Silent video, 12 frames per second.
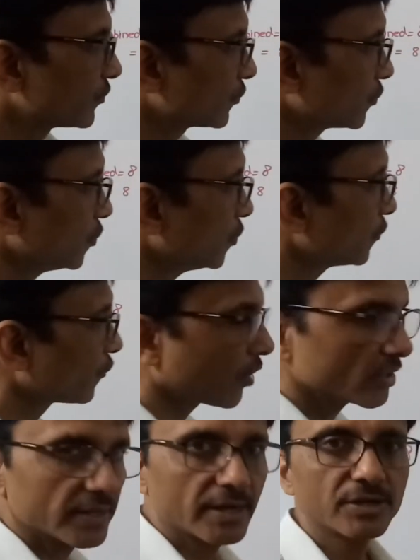So
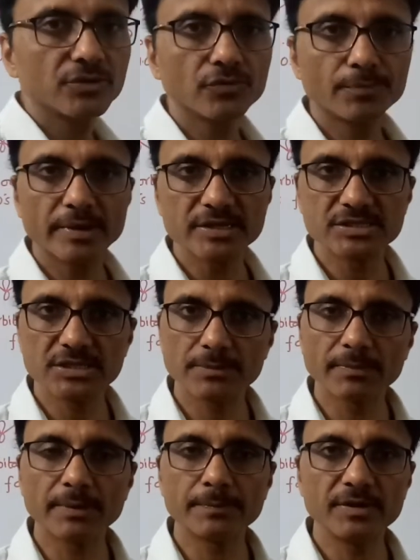for that you may see
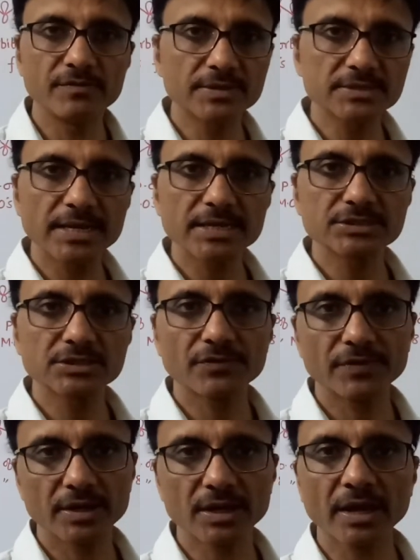my previous lecture
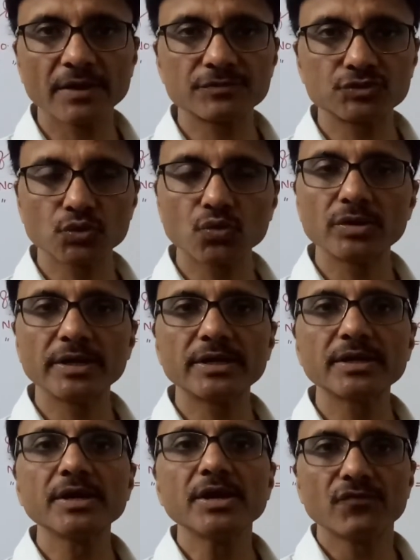where I have shown
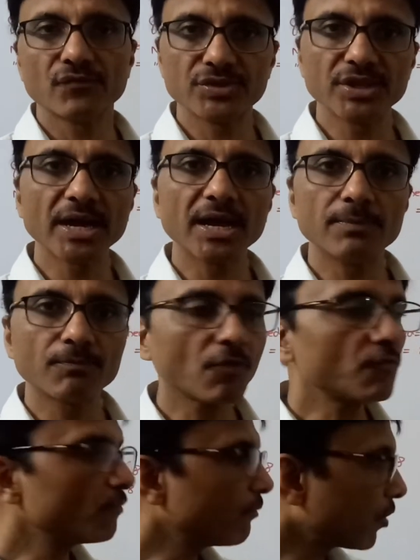it with the help
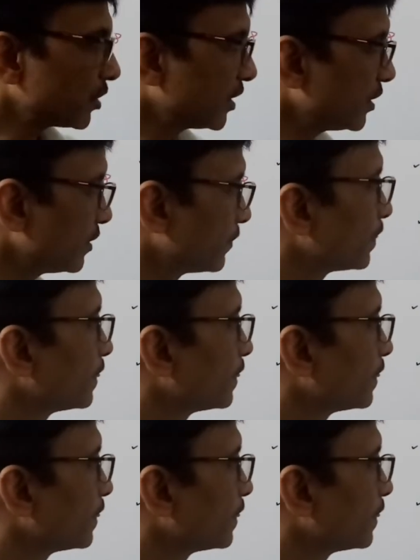of model.